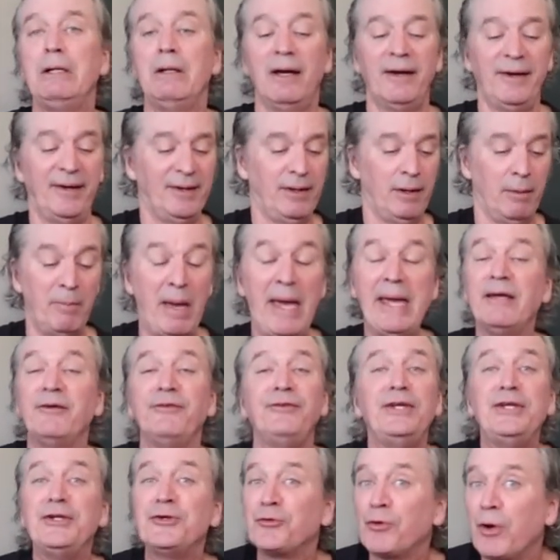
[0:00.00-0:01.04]
a
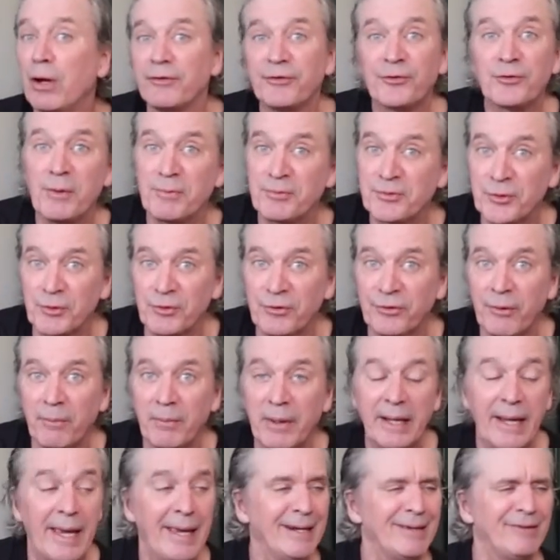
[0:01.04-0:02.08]
magazine transcription or
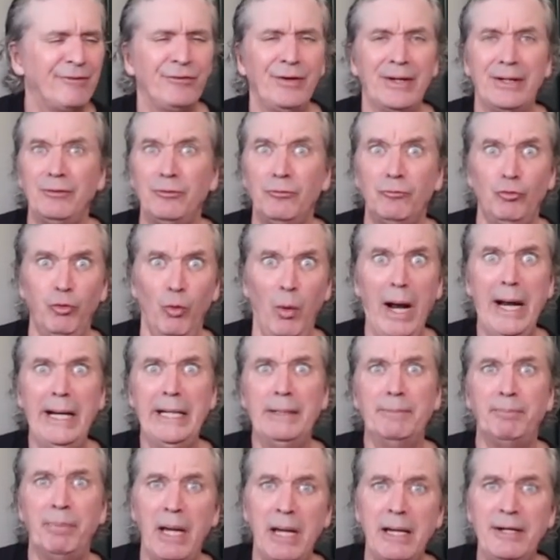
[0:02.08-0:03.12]
something, and it's like
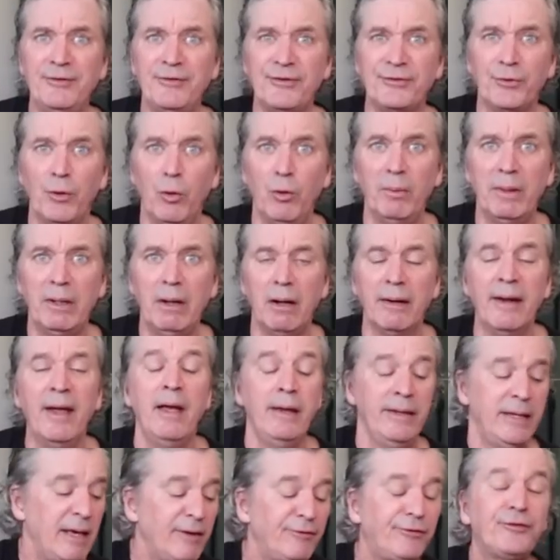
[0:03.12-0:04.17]
20 pages. Oh my God!
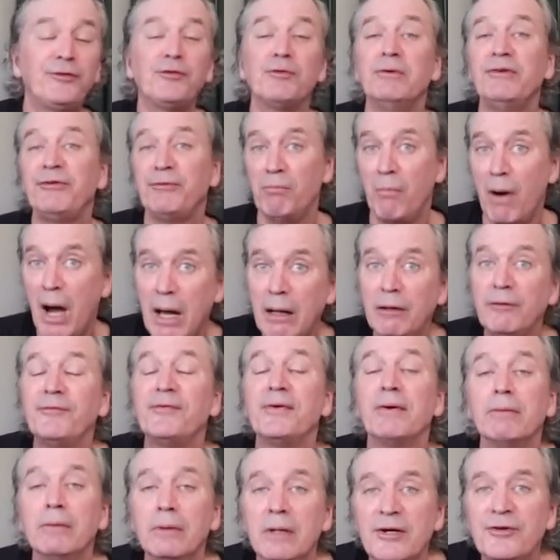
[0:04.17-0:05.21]
Yes, there is mild
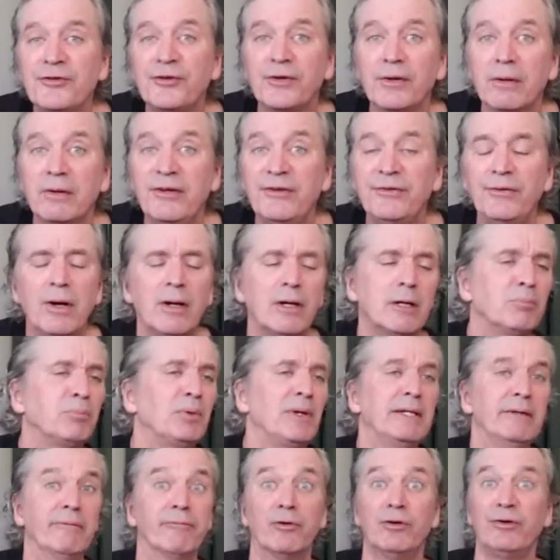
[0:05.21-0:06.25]
variation. He's not going to
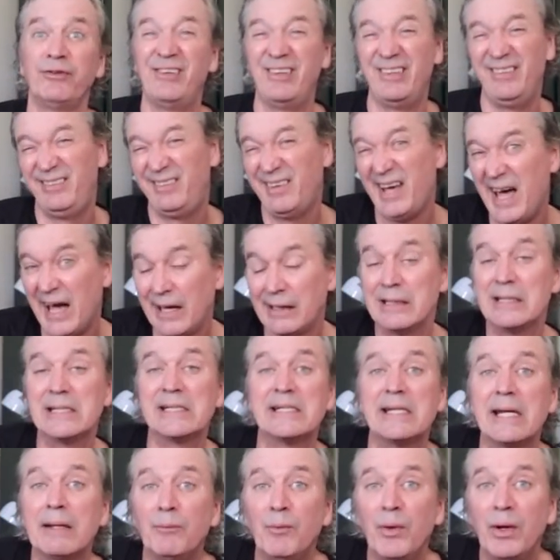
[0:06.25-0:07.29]
play the verse exactly the
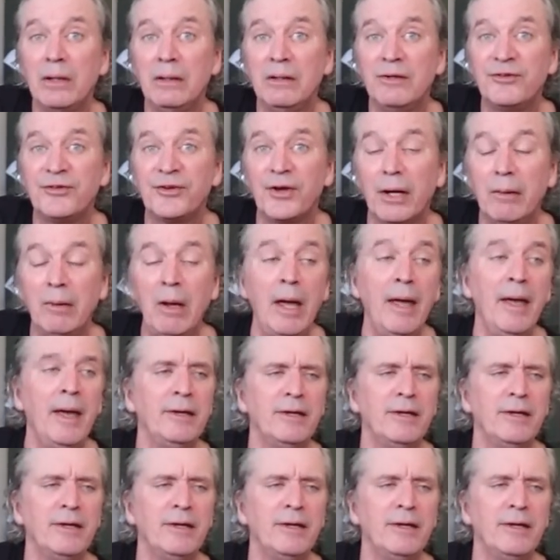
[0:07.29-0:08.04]
same way each time.